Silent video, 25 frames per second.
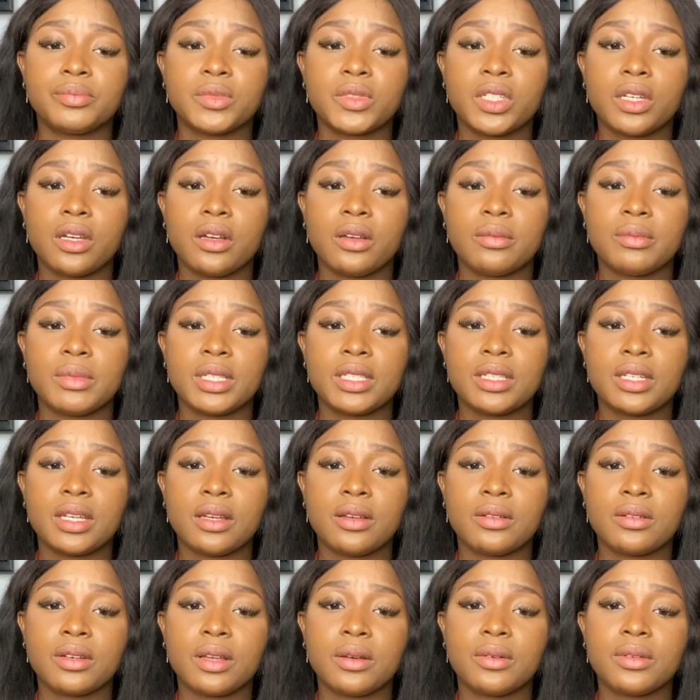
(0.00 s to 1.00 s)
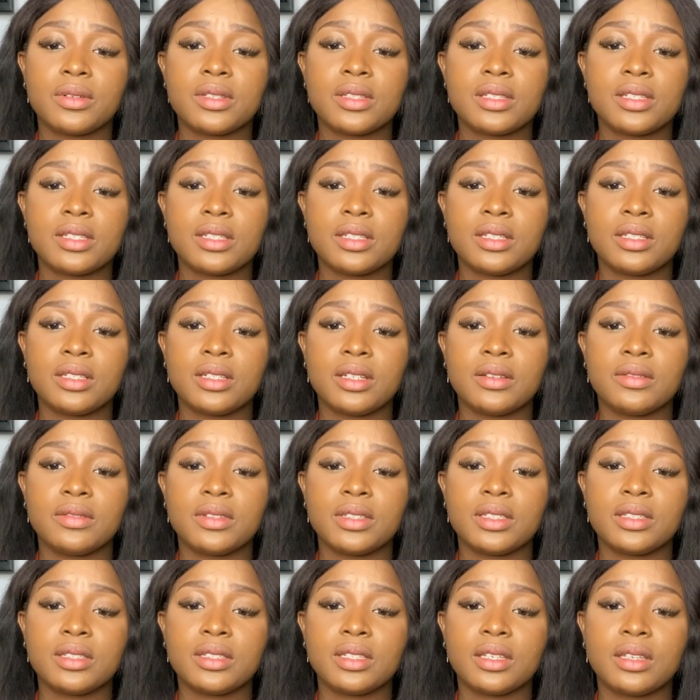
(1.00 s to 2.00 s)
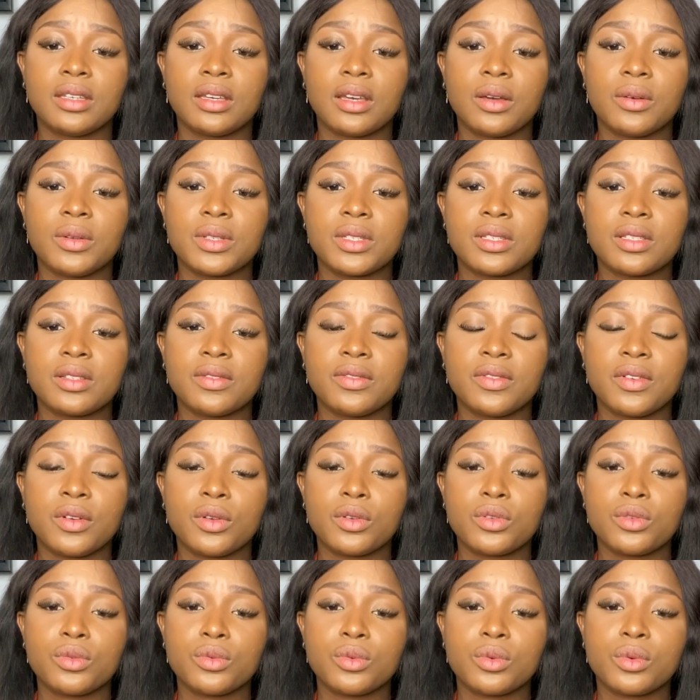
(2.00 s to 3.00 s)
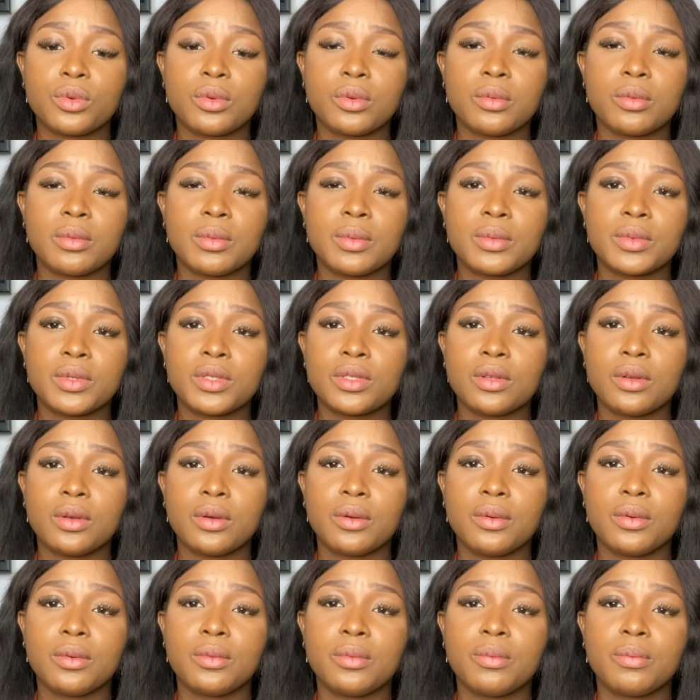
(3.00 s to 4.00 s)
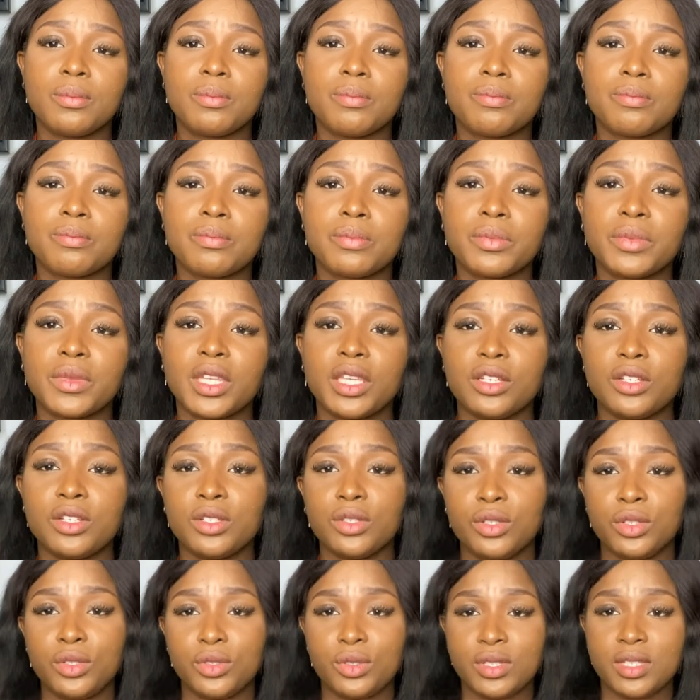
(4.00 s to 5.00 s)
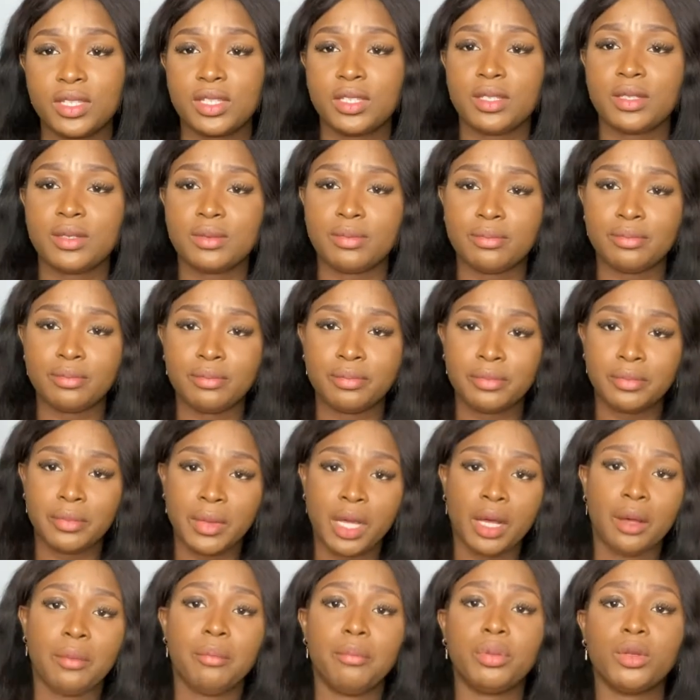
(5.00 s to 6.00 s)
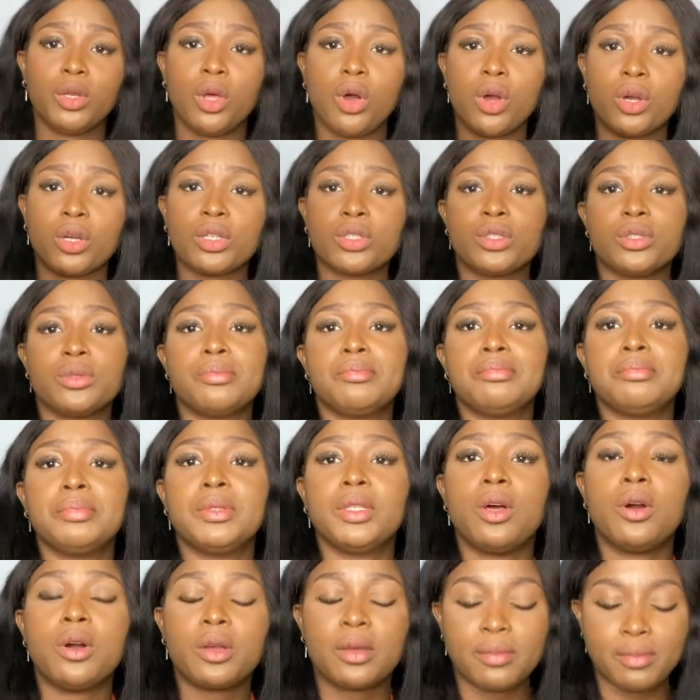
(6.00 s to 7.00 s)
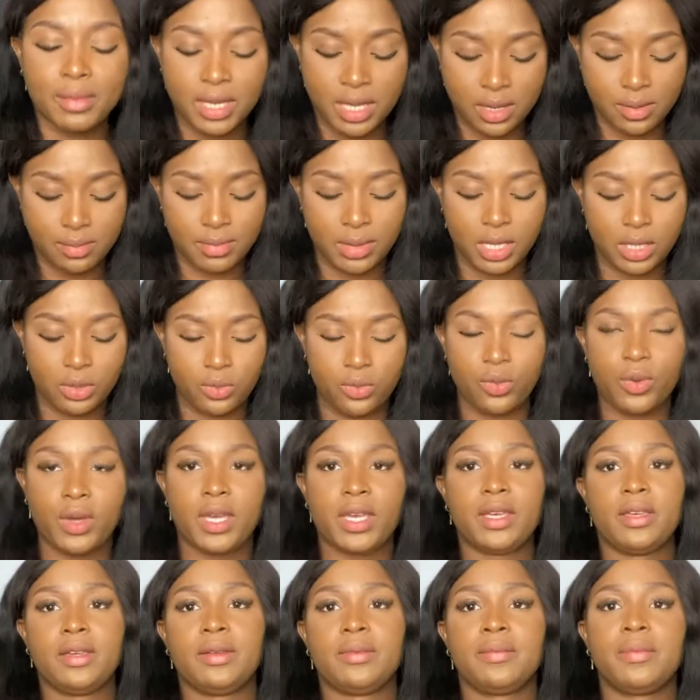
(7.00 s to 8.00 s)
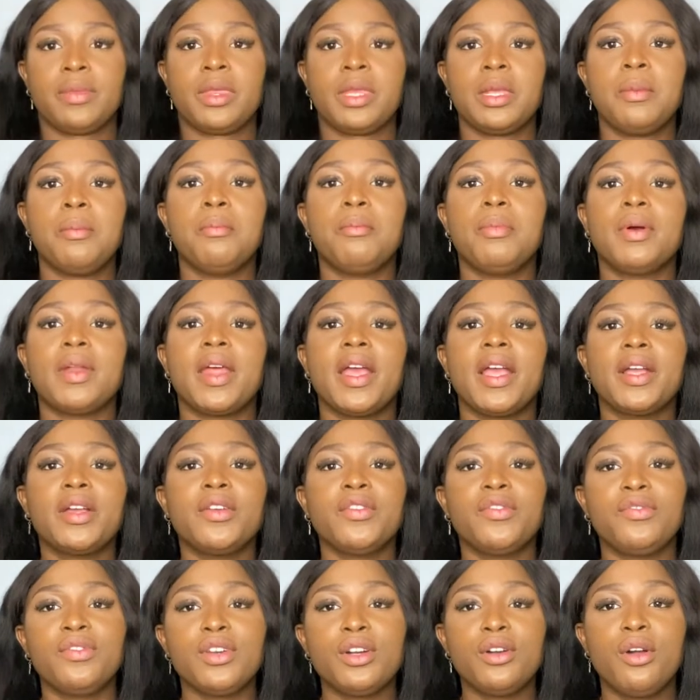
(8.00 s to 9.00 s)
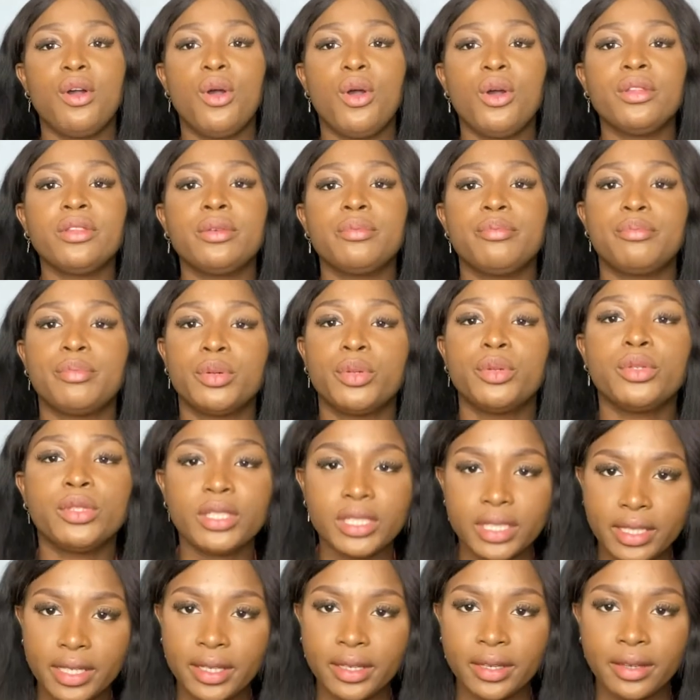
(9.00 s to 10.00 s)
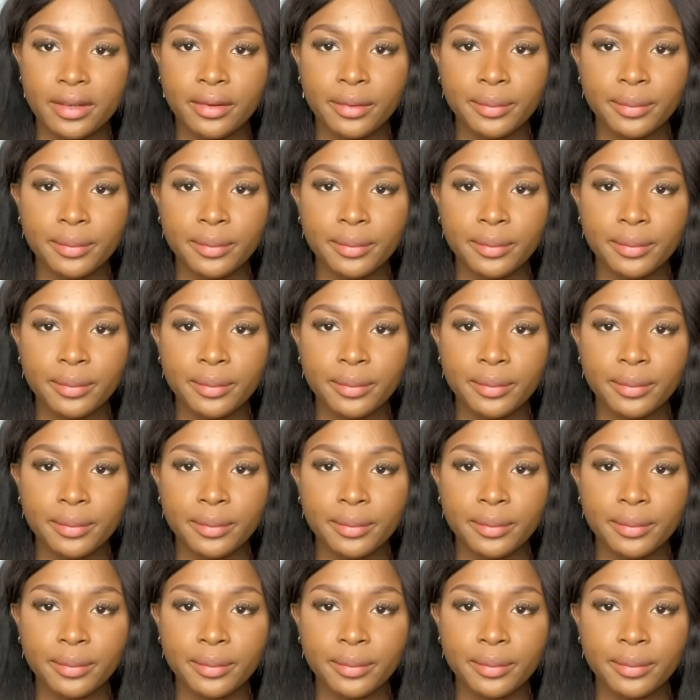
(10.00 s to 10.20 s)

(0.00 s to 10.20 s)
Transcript: I was seeing everything. I was in the first room. So they just used this block to block me midway, but I could feel all the pulling,